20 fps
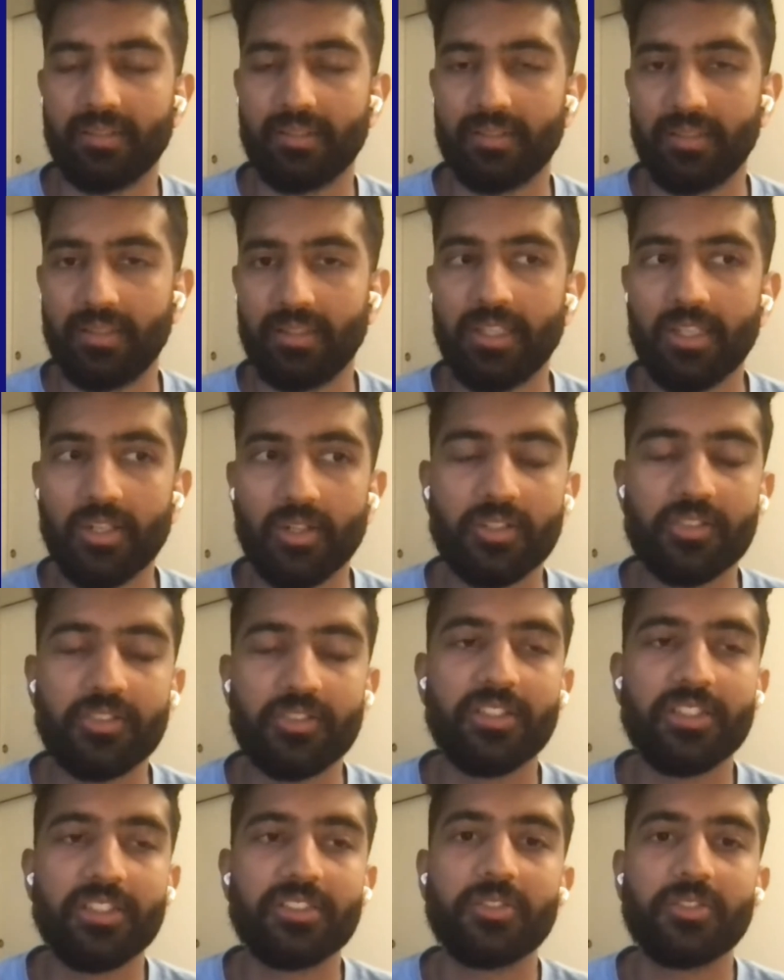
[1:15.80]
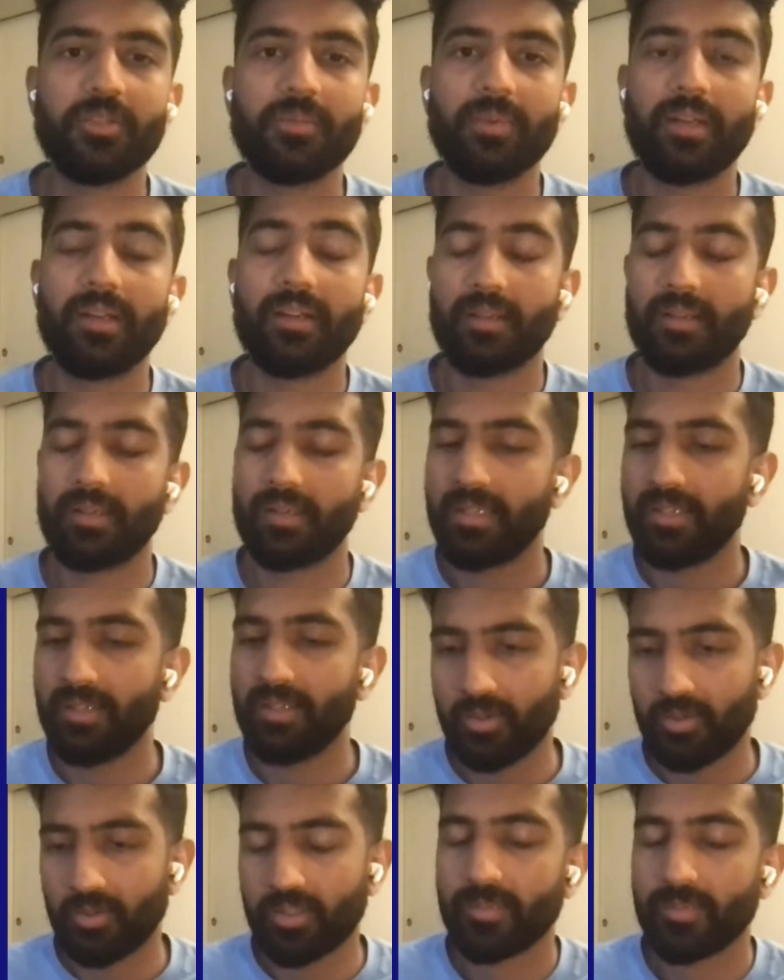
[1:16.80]
He also understood. He
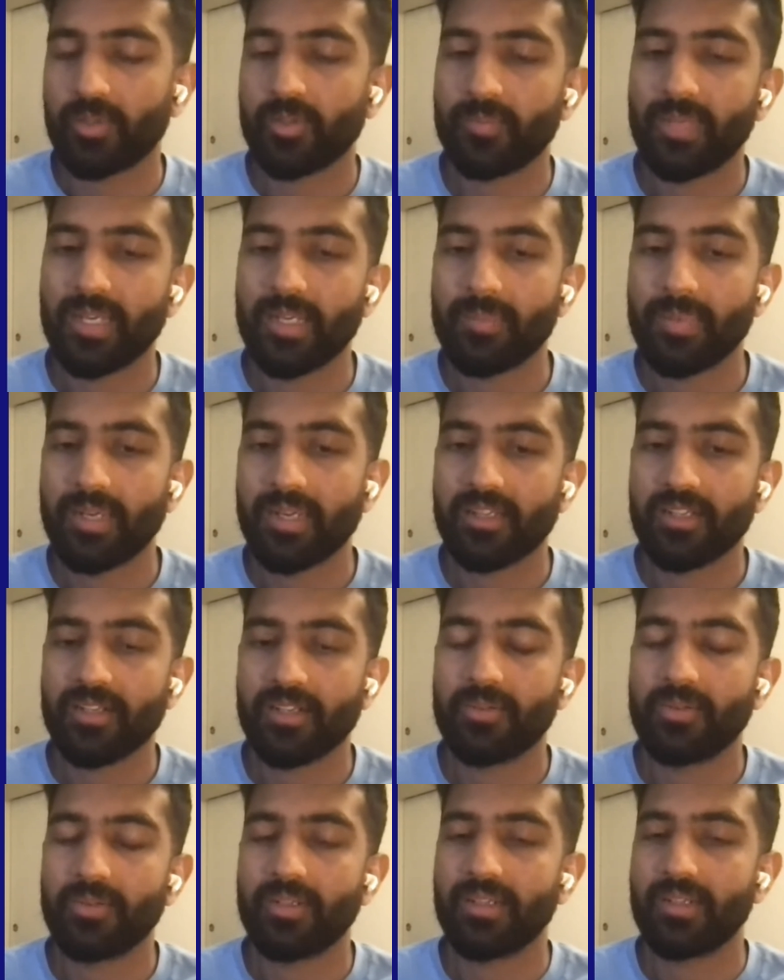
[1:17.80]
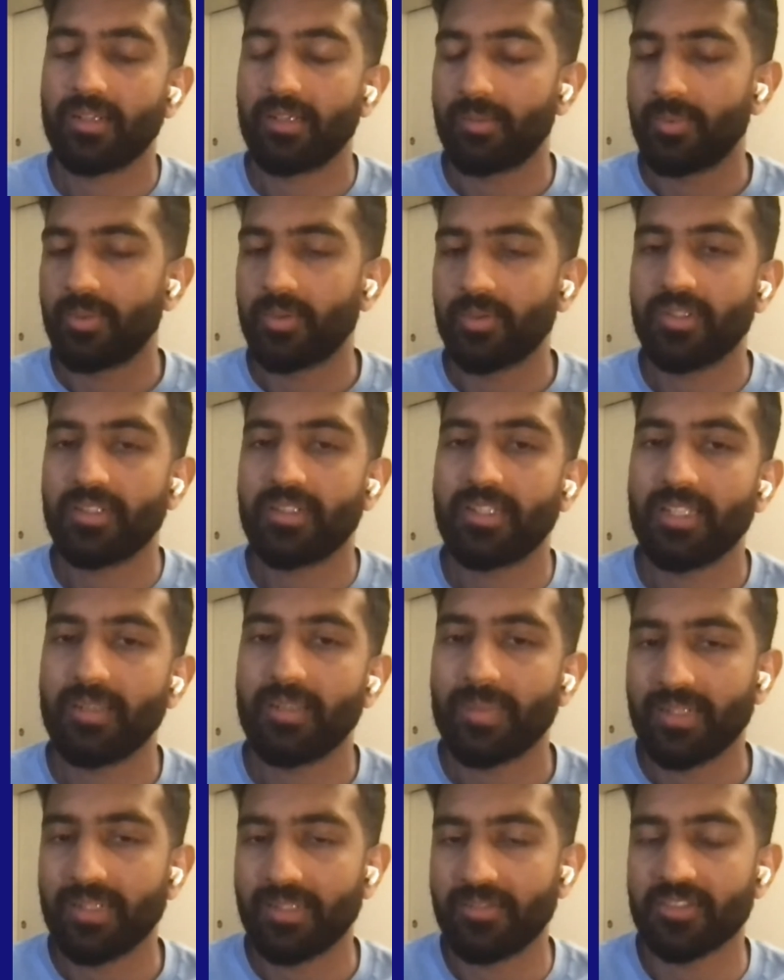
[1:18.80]
talked about my background and about the
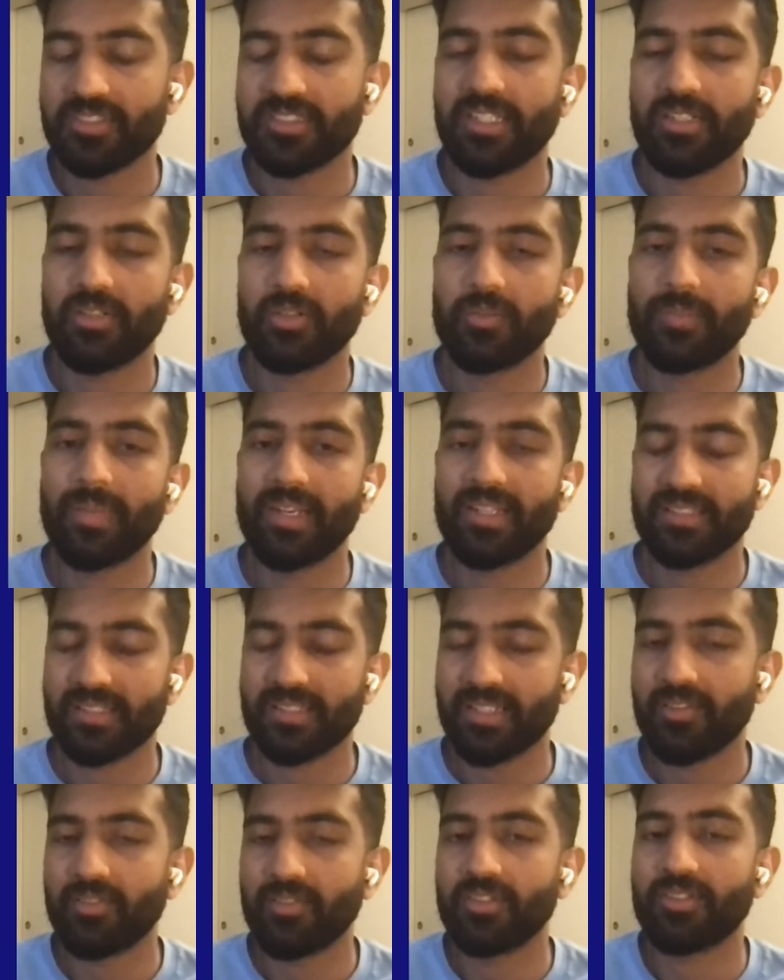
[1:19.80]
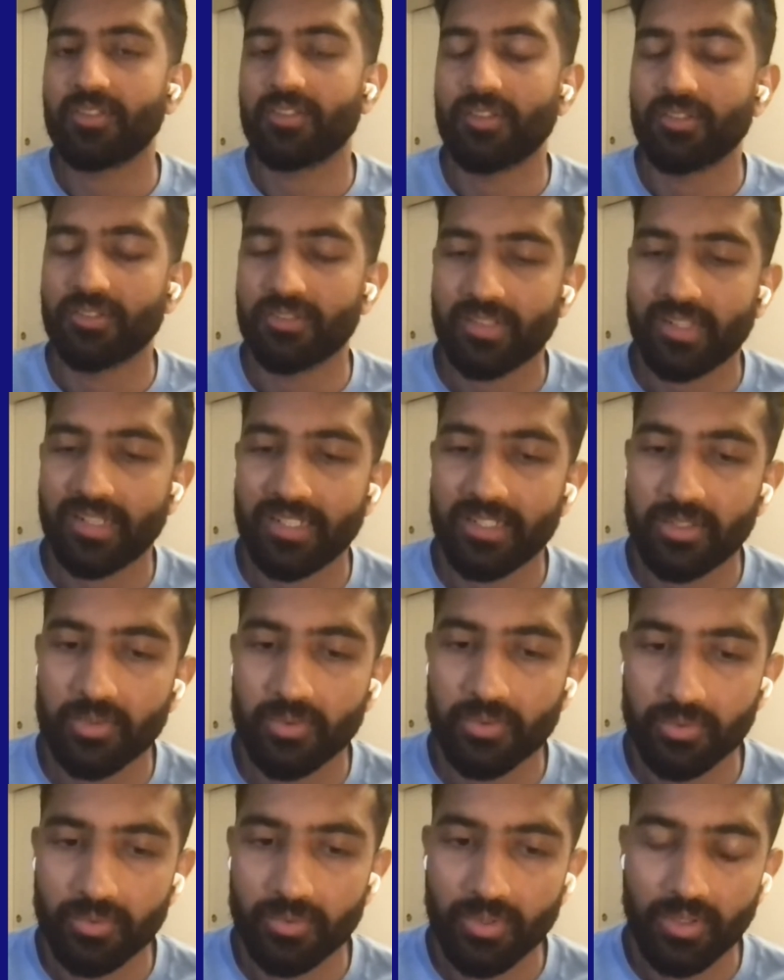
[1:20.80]
team, and he was trying to match. And I was also trying
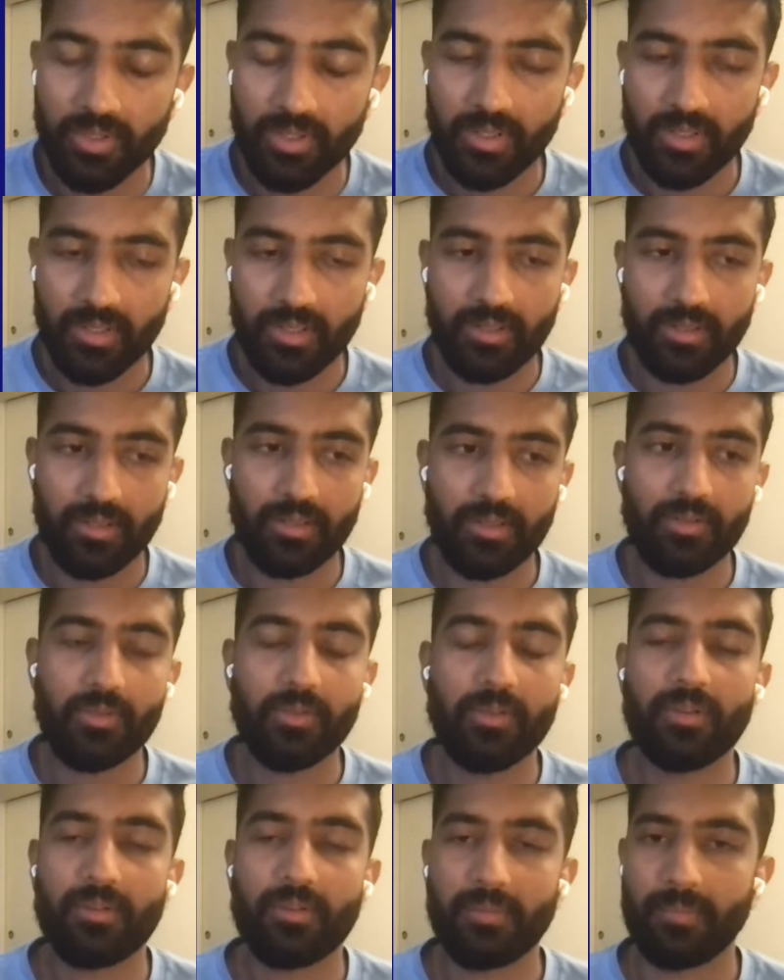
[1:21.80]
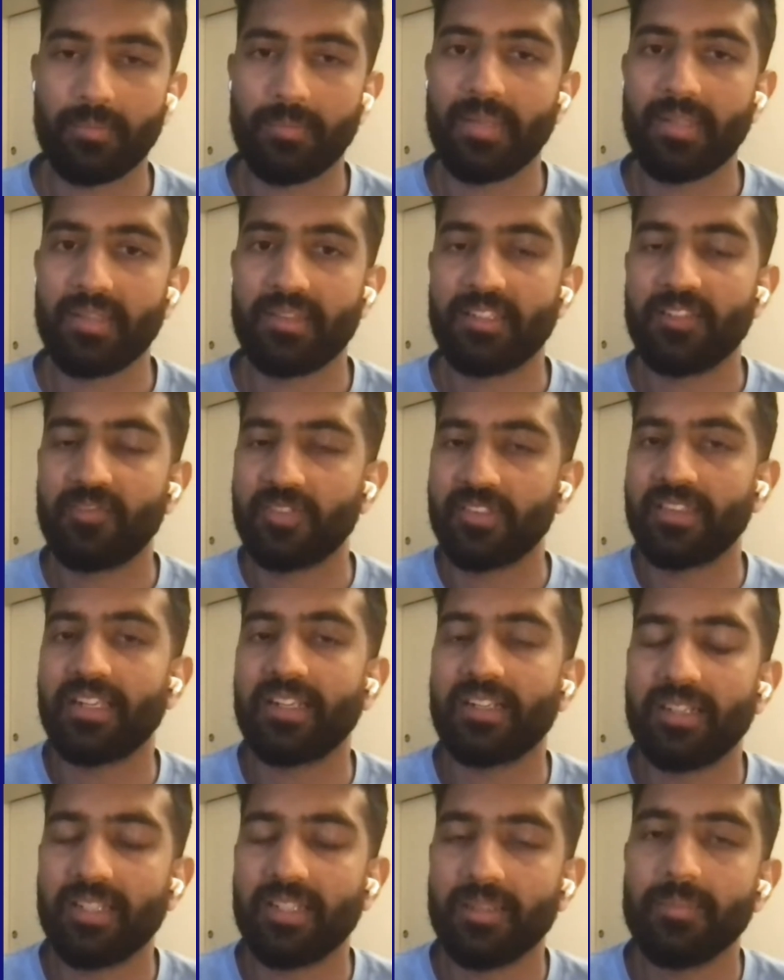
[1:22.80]
to look myself in
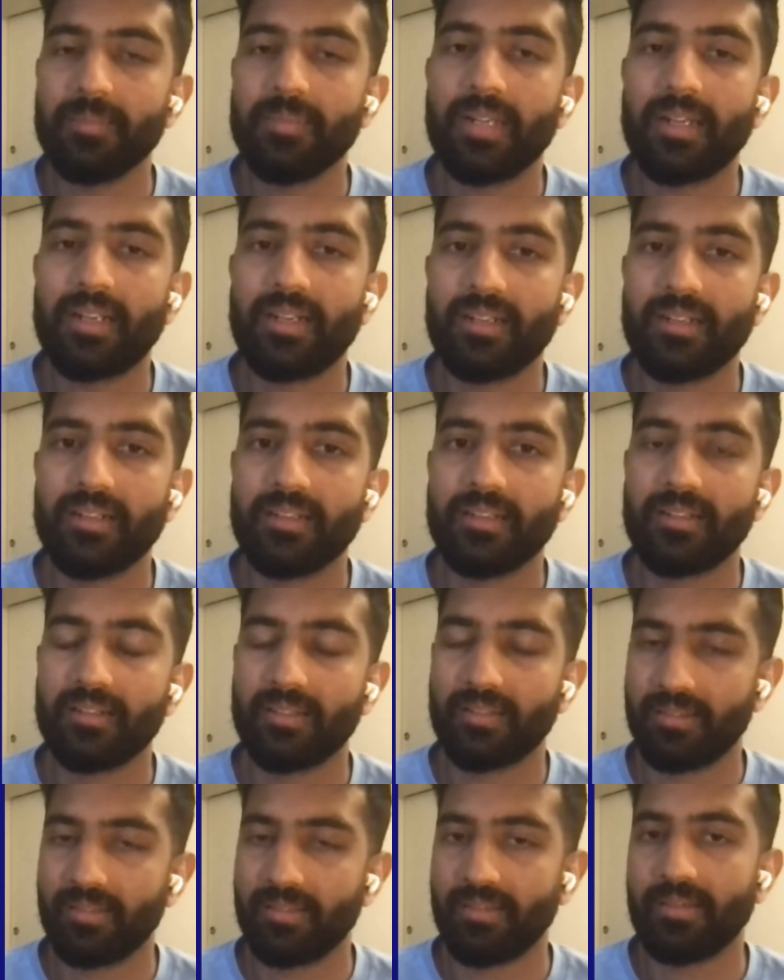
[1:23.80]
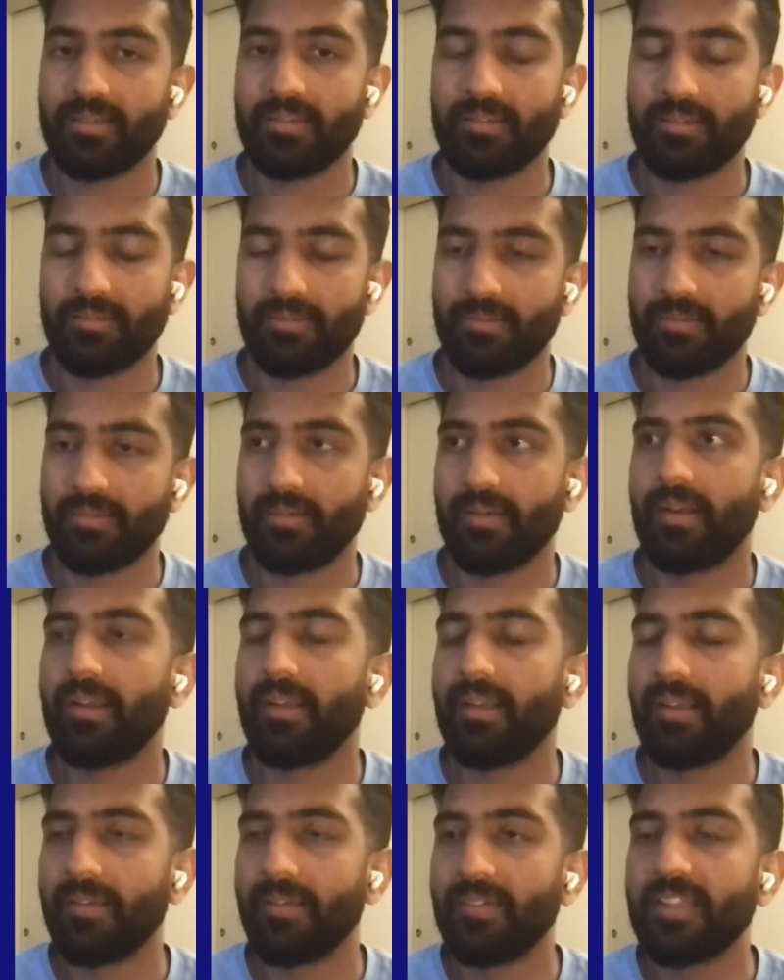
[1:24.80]
that team. And
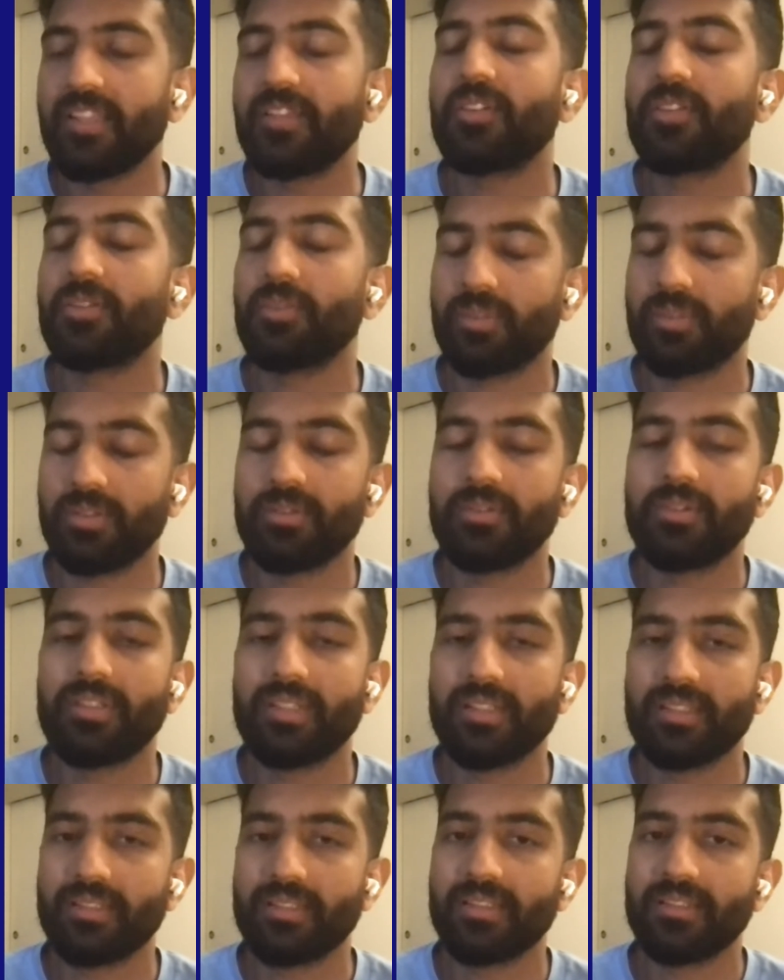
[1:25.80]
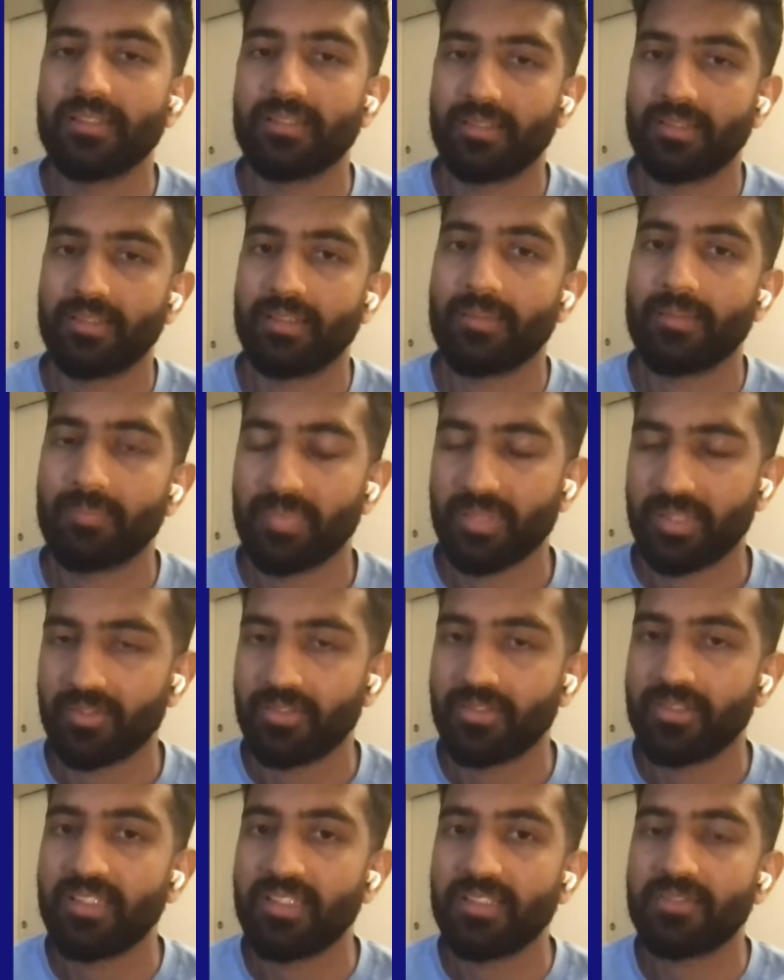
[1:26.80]
everything was looking good then. Yep.
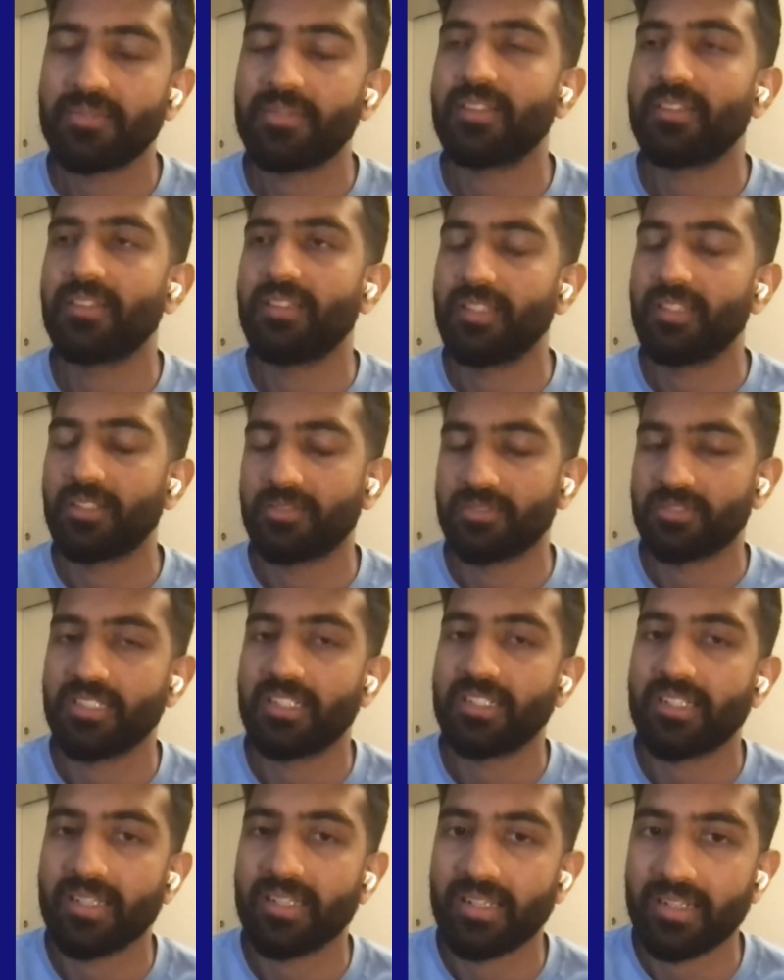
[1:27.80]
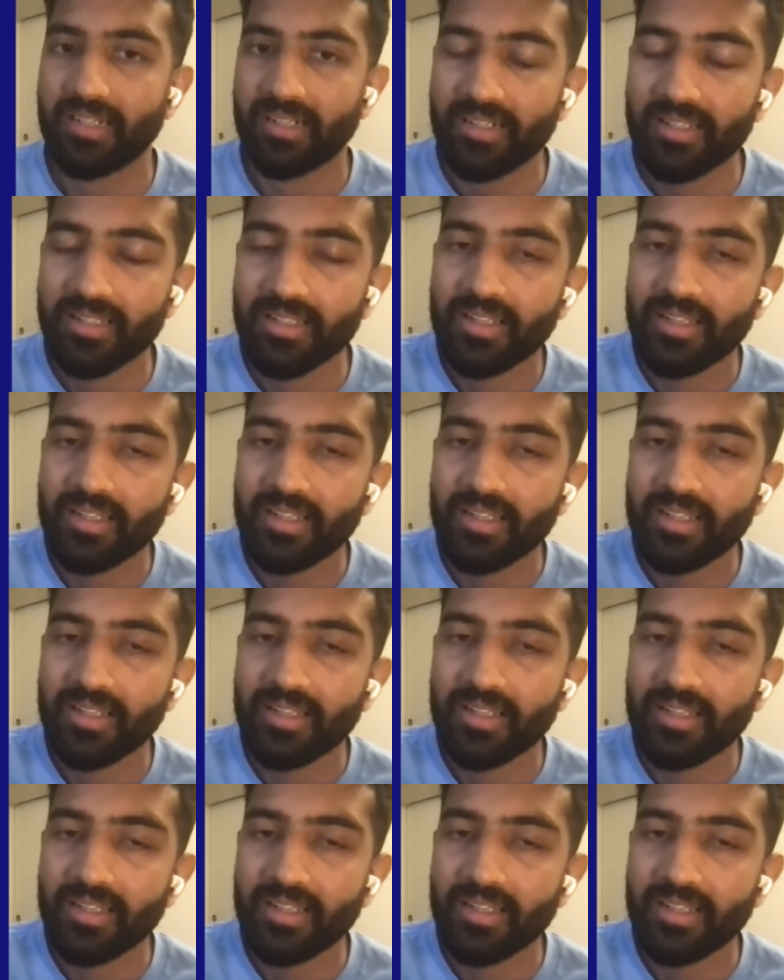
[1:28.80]
So these were the rounds that I had.